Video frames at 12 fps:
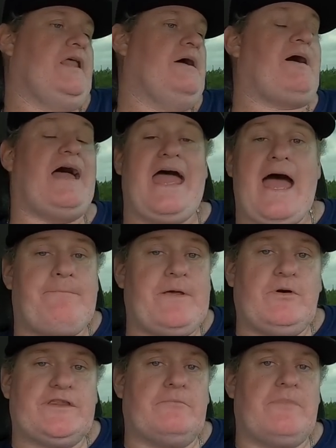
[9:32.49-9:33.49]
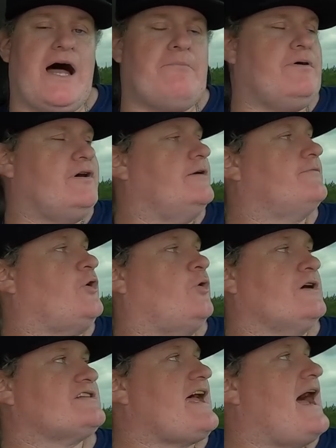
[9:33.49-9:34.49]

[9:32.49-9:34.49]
Am I happy with the Mamba? Of course.